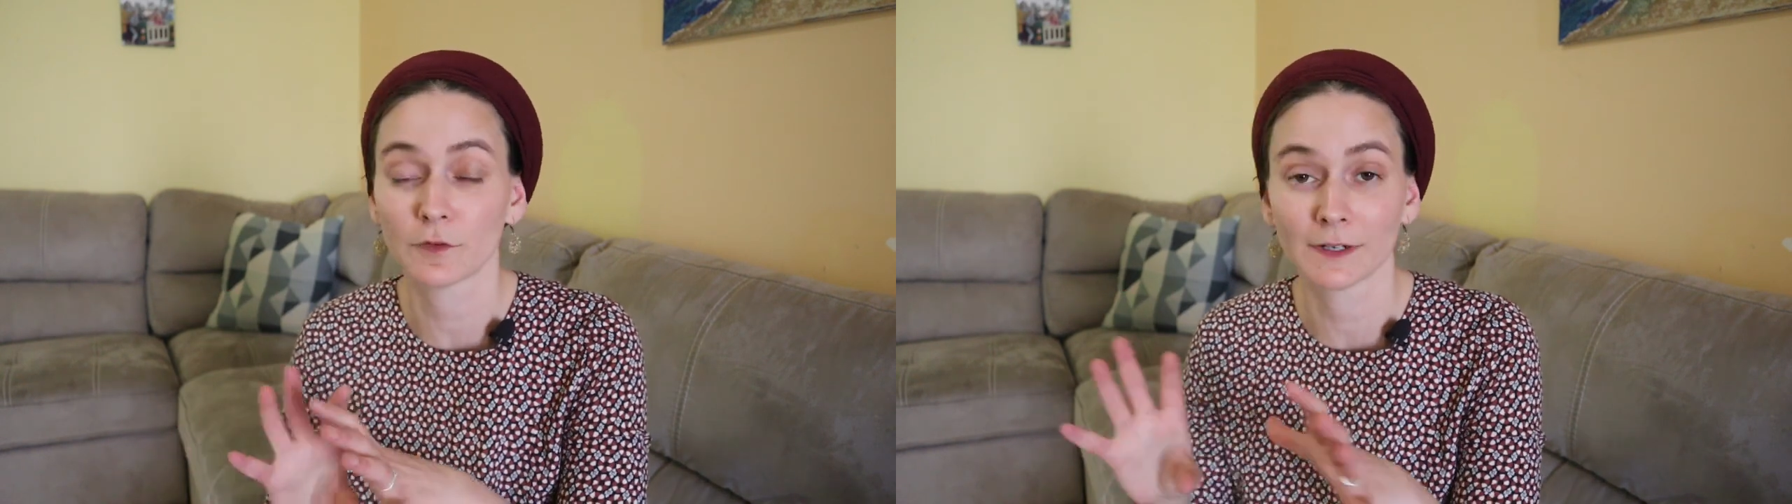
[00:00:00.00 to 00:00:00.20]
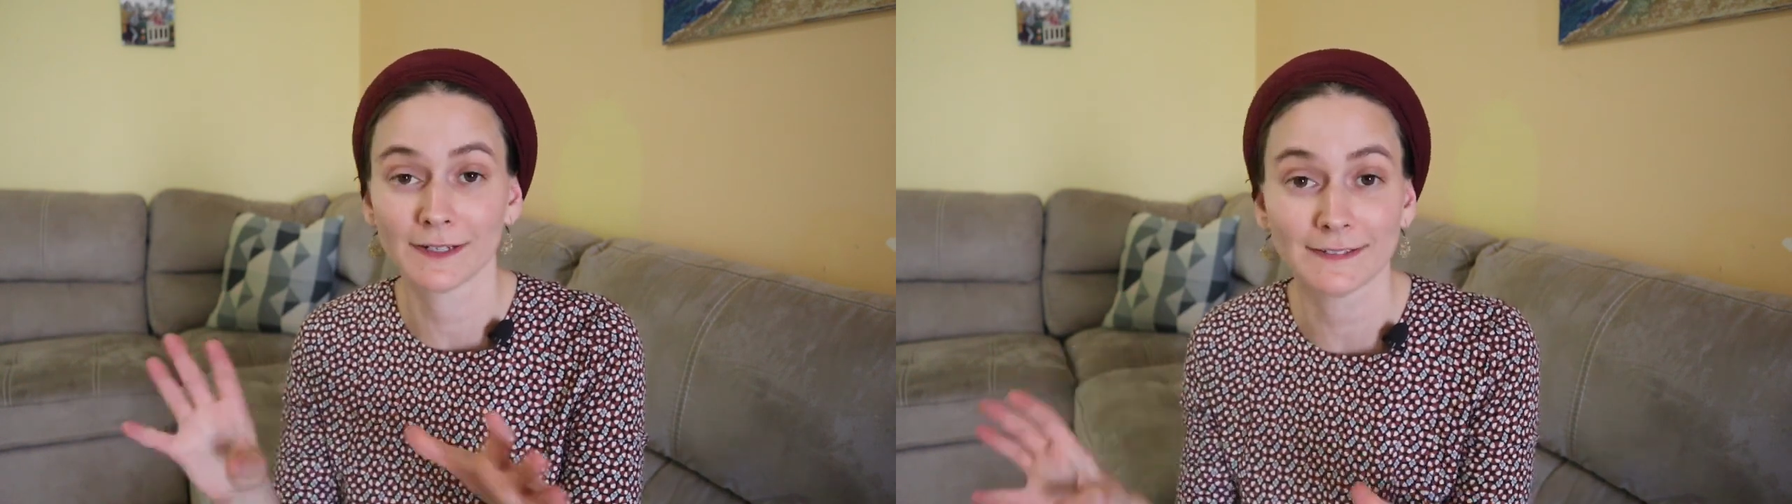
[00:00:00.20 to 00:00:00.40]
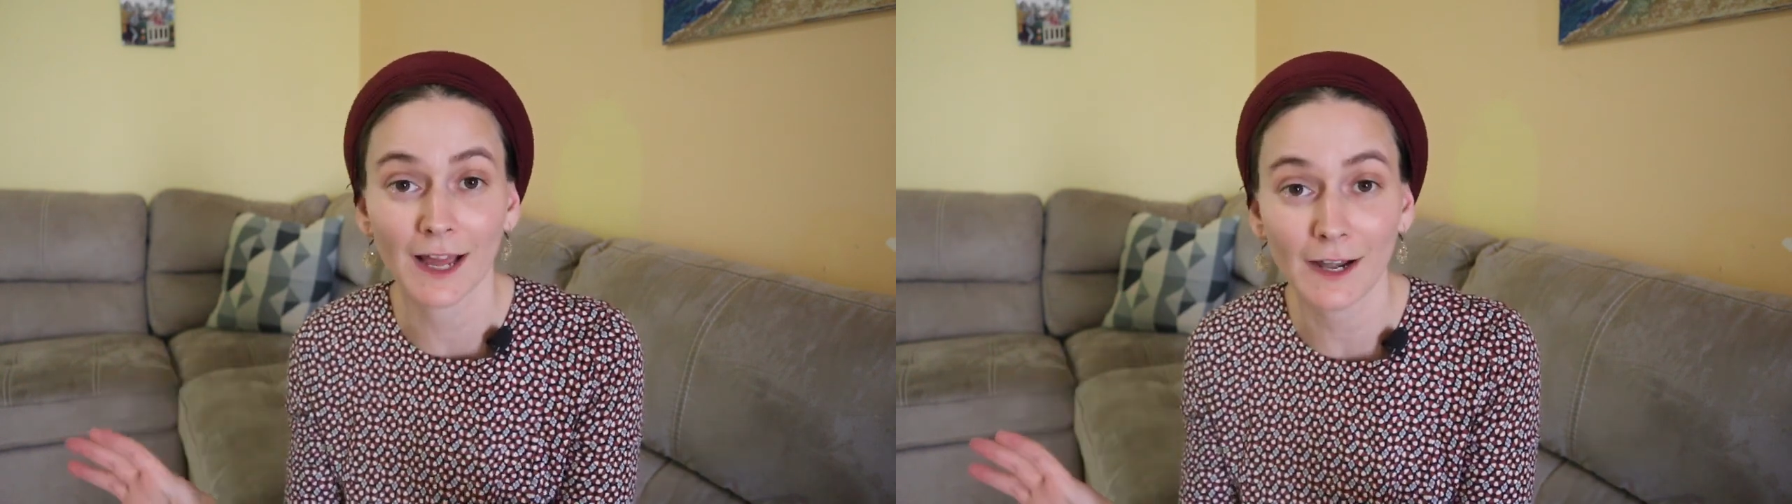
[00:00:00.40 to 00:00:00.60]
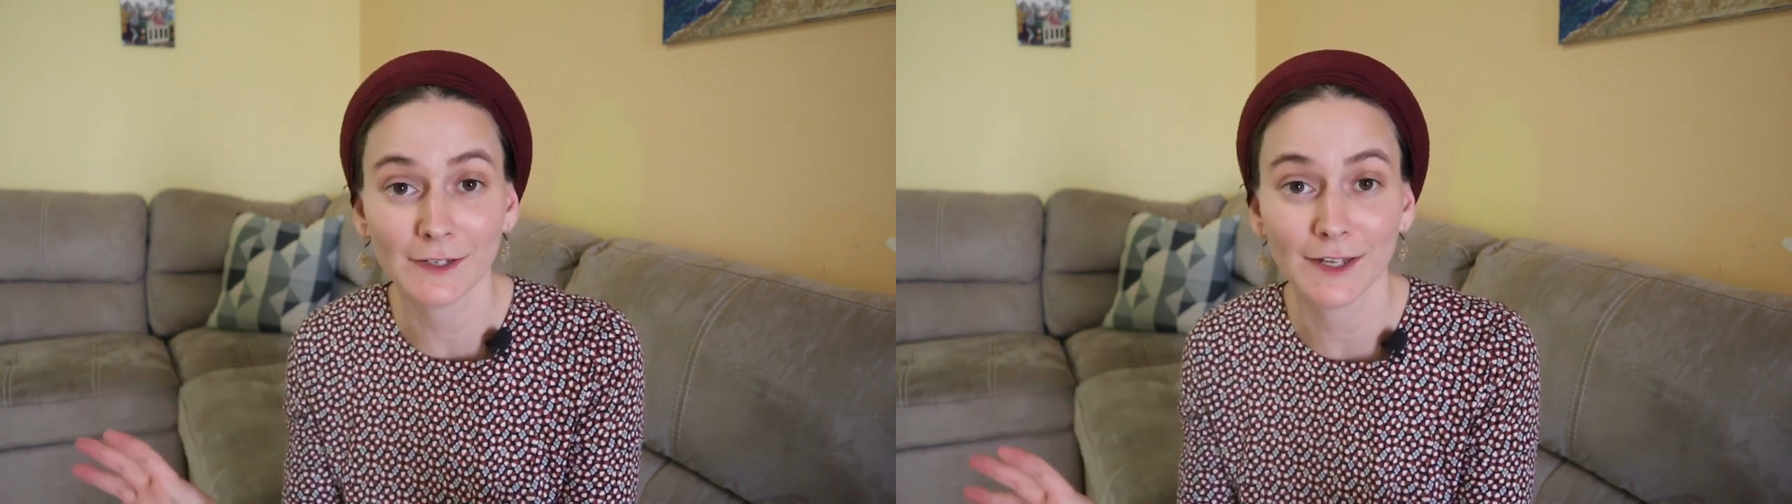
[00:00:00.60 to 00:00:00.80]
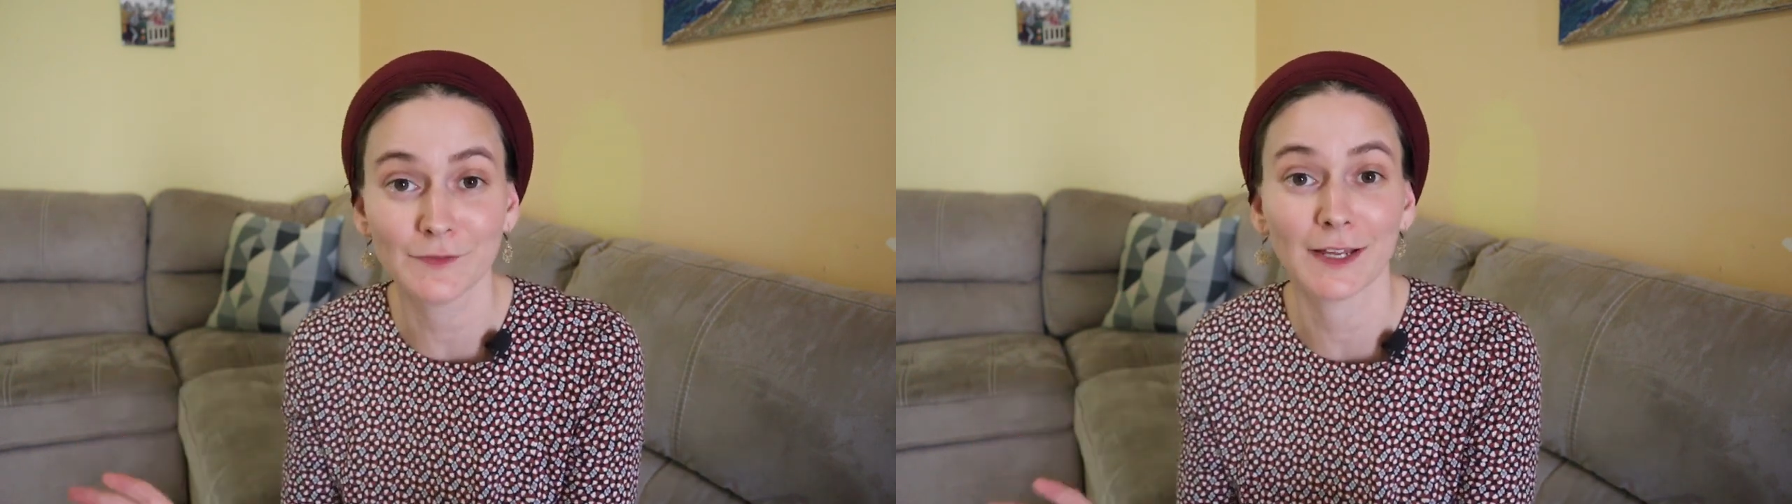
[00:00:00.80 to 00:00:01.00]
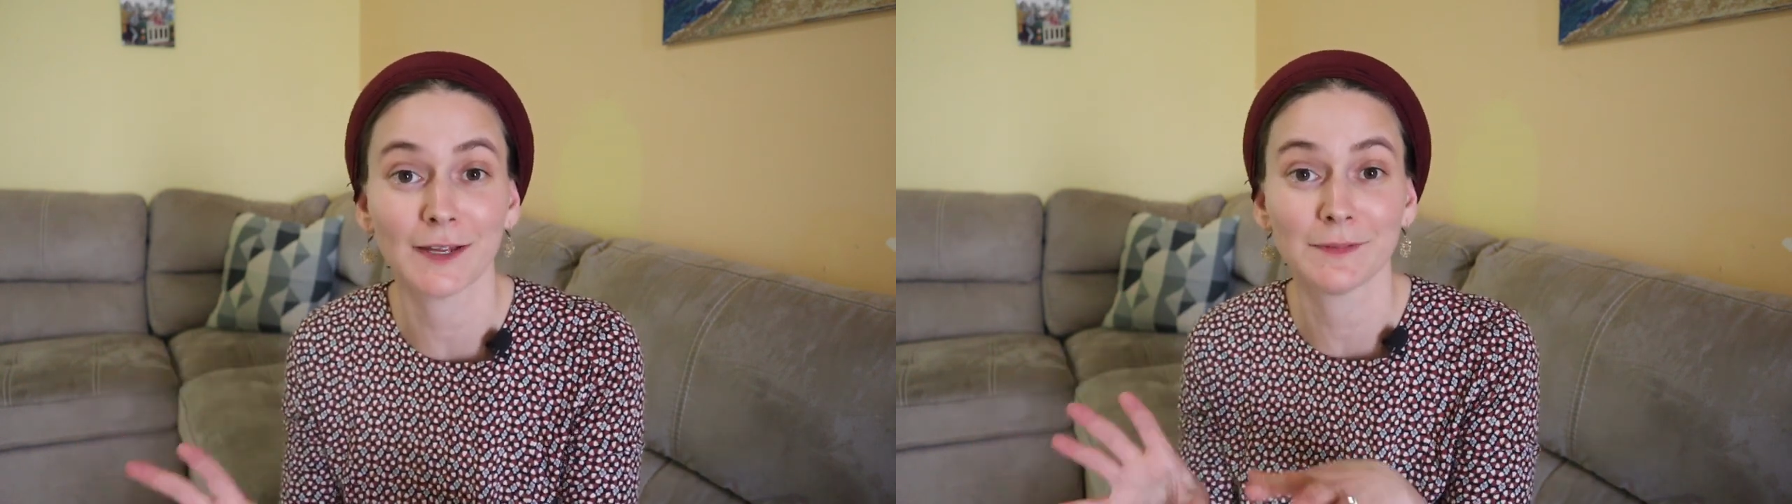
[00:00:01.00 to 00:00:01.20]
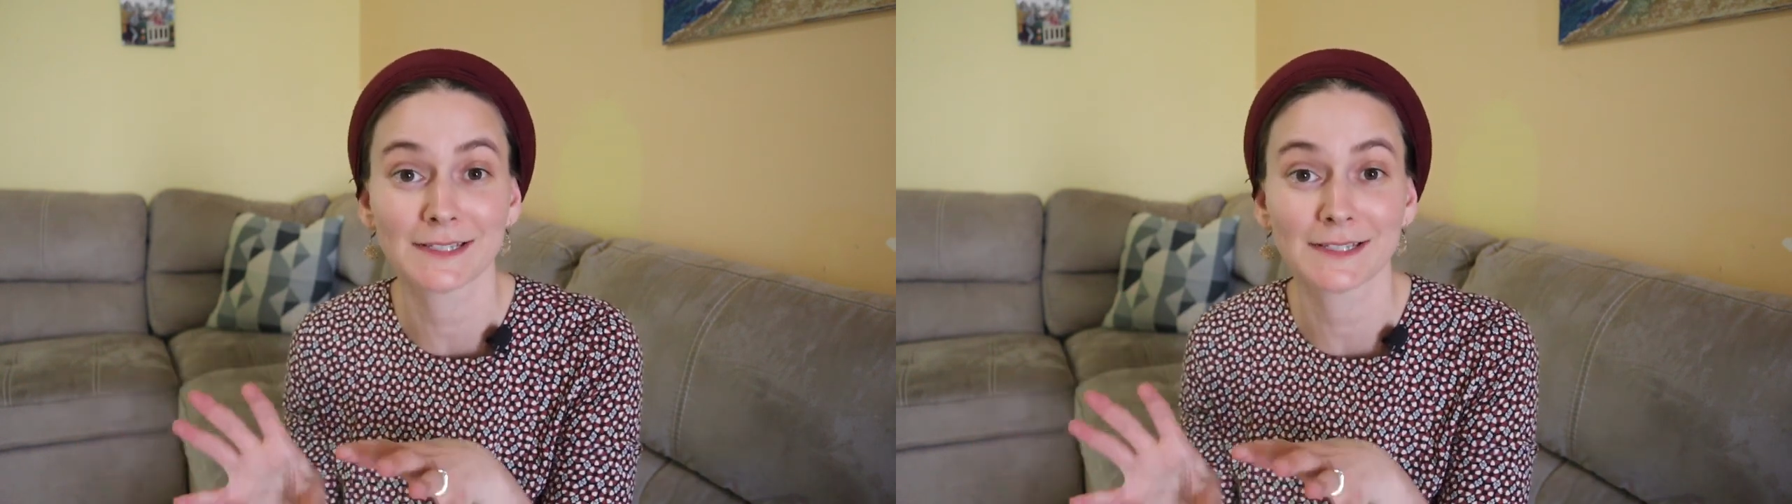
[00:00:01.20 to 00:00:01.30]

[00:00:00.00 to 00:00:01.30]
for an entire lifetime,